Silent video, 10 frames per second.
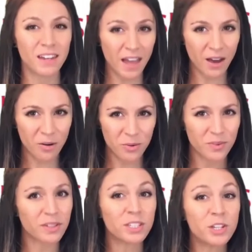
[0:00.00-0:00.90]

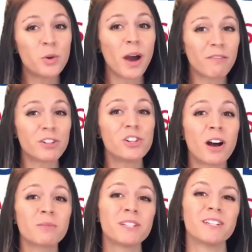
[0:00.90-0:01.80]
Now, you have a
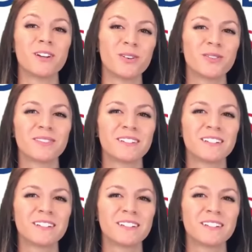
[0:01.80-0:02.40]
job to do.